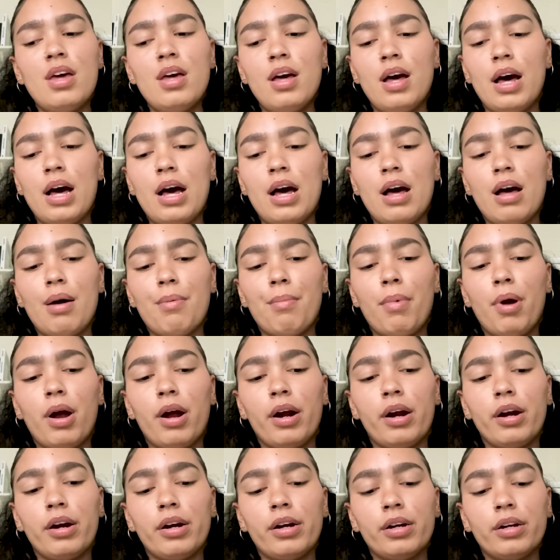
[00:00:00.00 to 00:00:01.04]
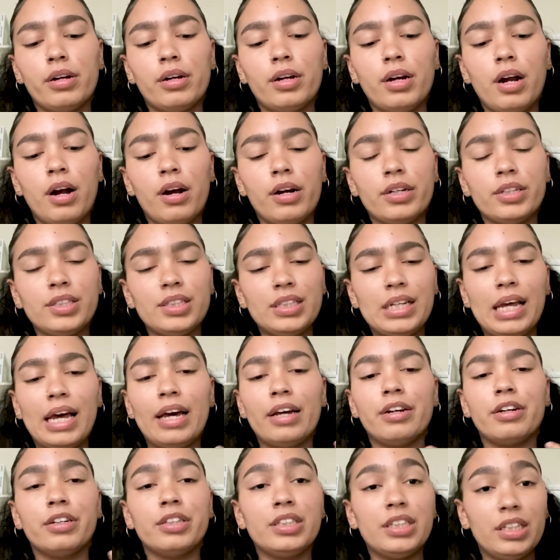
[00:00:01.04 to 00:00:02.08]
are
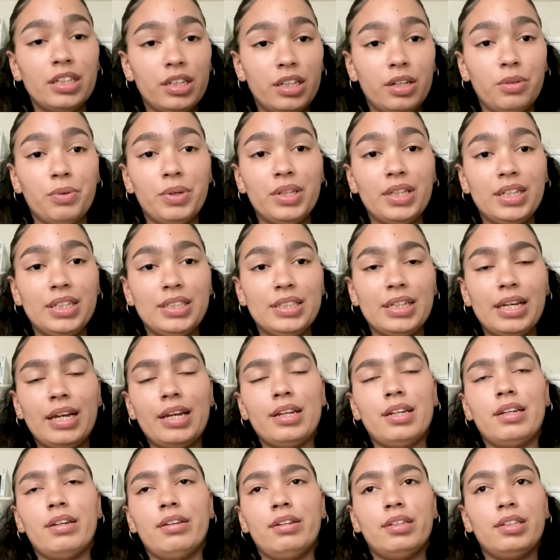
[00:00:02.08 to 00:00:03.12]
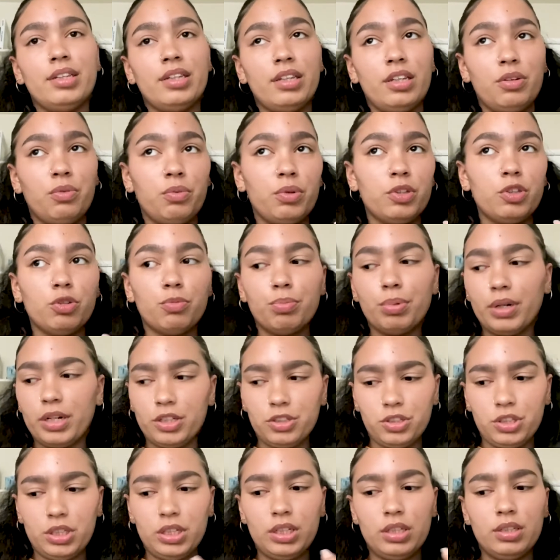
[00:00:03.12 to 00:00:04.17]
sad, or dealing with anxiety, dealing with
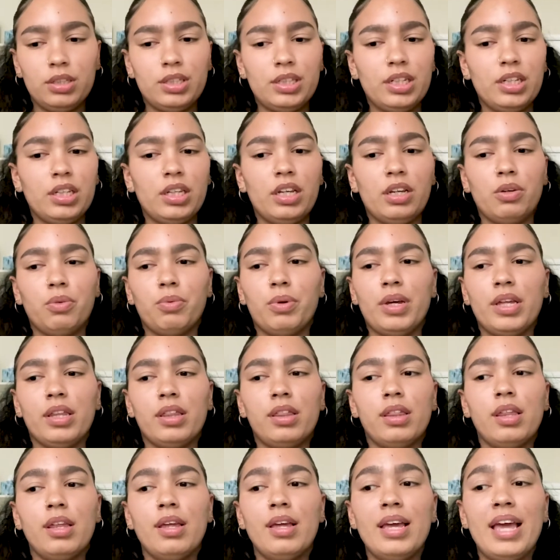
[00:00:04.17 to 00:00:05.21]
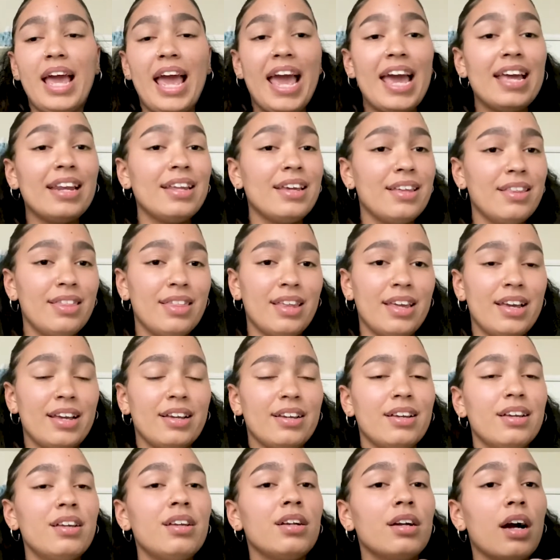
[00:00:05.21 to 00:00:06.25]
depression, dealing with anything.